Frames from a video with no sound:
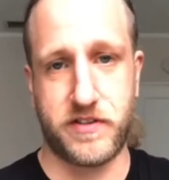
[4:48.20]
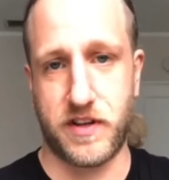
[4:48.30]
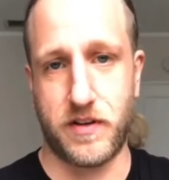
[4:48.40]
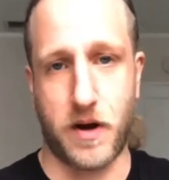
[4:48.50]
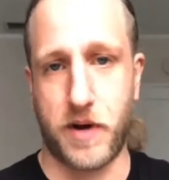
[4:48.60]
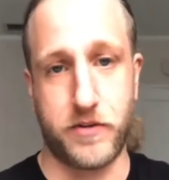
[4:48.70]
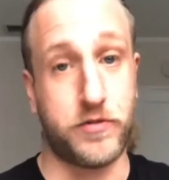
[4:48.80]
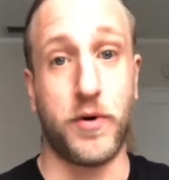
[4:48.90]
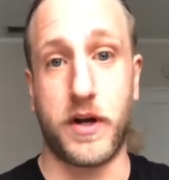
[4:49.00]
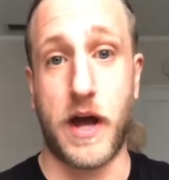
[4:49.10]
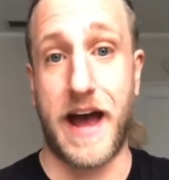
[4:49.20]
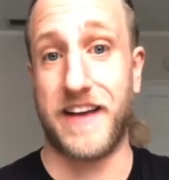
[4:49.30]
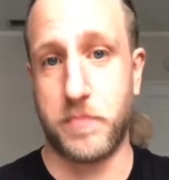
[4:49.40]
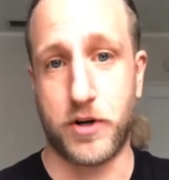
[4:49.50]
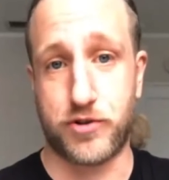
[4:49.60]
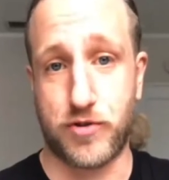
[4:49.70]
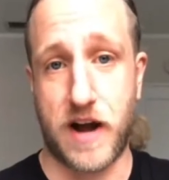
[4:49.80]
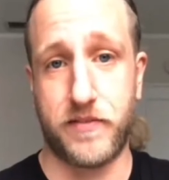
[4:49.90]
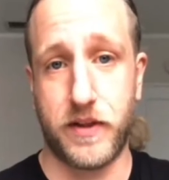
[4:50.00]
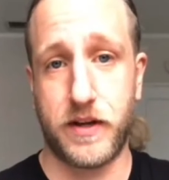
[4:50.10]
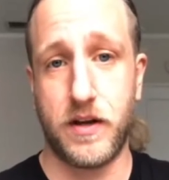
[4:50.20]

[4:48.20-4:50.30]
and I'm not doing as much traveling,